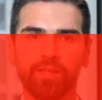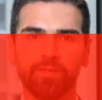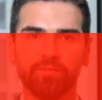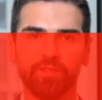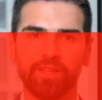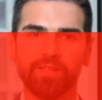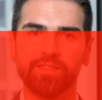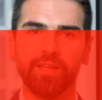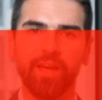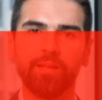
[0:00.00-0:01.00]
fees,
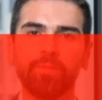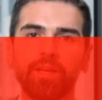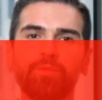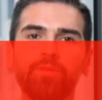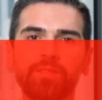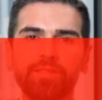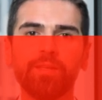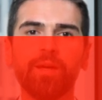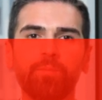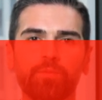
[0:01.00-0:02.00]
and benefits
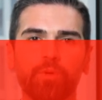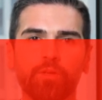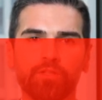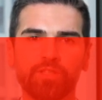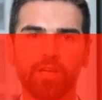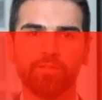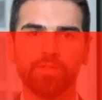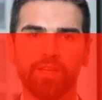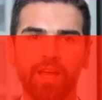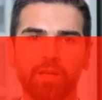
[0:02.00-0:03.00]
before you start
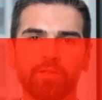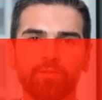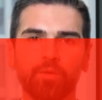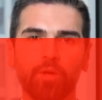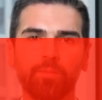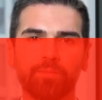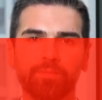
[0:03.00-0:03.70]
filling out the form.